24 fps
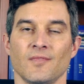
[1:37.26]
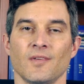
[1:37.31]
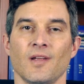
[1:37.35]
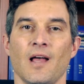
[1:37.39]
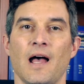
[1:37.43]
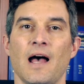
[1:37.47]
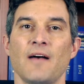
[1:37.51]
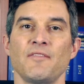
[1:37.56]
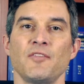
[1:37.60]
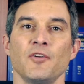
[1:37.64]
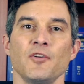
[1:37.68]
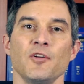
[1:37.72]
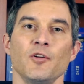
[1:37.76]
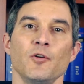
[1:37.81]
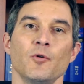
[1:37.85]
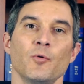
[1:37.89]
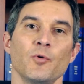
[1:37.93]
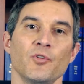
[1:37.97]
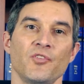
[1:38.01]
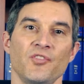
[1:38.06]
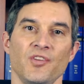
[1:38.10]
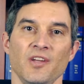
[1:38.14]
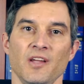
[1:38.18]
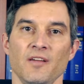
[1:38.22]
After you
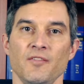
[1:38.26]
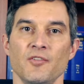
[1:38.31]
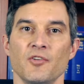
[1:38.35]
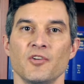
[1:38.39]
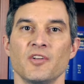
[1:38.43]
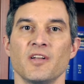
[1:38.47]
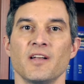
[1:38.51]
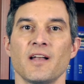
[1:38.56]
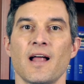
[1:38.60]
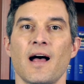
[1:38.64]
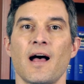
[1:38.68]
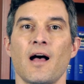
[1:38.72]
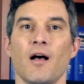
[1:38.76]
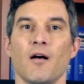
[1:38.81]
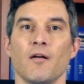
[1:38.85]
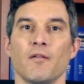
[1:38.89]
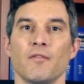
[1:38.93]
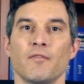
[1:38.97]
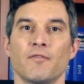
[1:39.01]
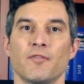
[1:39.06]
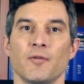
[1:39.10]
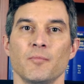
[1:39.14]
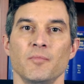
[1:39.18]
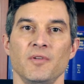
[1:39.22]
receive your denial
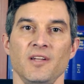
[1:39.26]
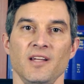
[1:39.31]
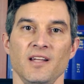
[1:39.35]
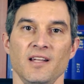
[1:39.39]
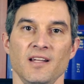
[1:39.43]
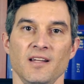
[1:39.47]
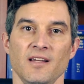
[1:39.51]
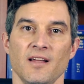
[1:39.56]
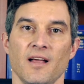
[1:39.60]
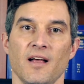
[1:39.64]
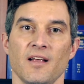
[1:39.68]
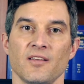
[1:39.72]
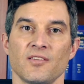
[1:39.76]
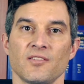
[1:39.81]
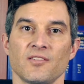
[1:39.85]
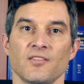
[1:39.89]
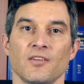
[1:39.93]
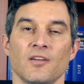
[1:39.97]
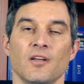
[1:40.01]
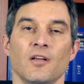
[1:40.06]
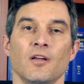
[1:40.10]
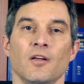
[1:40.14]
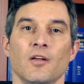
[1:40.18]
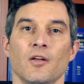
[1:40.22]
from DDS,
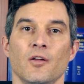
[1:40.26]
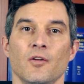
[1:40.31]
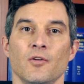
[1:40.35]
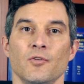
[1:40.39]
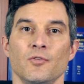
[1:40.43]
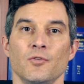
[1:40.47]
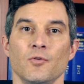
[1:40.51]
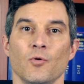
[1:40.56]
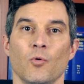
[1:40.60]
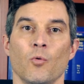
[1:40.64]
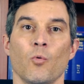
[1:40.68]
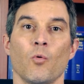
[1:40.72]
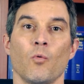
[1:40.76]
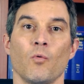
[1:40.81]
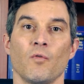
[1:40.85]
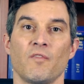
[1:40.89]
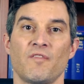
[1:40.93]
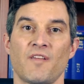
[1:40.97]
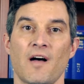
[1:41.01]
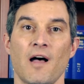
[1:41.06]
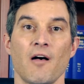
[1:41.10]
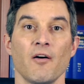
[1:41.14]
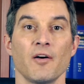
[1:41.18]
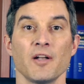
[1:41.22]
you'll
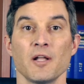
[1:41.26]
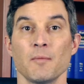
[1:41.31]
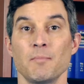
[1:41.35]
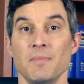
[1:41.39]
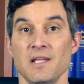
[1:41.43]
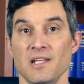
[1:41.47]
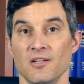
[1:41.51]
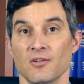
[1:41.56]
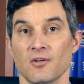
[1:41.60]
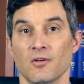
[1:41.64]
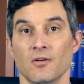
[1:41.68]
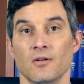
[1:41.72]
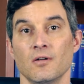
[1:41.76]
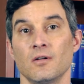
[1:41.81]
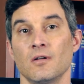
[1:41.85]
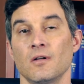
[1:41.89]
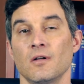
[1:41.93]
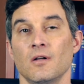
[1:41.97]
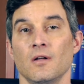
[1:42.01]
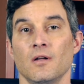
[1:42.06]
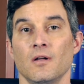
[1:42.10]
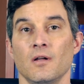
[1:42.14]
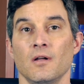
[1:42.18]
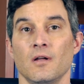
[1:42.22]
file an appeal.
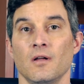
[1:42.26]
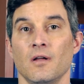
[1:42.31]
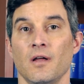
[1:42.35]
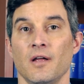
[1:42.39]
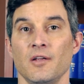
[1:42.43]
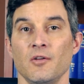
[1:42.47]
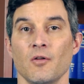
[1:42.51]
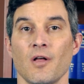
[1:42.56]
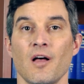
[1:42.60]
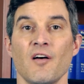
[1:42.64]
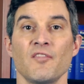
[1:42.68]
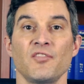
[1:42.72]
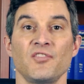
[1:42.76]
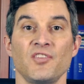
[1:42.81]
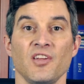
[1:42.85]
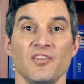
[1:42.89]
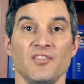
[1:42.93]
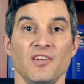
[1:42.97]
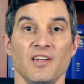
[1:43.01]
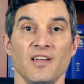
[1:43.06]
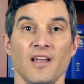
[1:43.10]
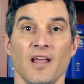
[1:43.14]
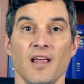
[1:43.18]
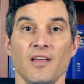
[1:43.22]
You'll have
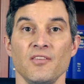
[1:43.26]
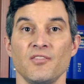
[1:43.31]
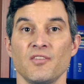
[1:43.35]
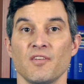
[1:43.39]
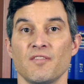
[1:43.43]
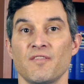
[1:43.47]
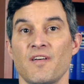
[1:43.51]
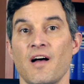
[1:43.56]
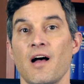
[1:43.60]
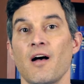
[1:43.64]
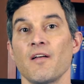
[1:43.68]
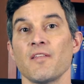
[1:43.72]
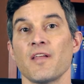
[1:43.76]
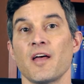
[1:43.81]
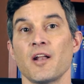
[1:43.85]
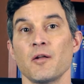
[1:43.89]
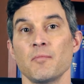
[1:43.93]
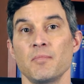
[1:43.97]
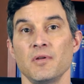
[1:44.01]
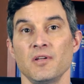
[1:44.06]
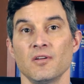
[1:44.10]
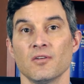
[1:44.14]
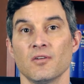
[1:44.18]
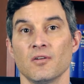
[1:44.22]
60 days to file that
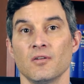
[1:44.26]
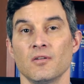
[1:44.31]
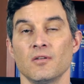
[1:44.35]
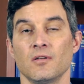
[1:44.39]
appeal,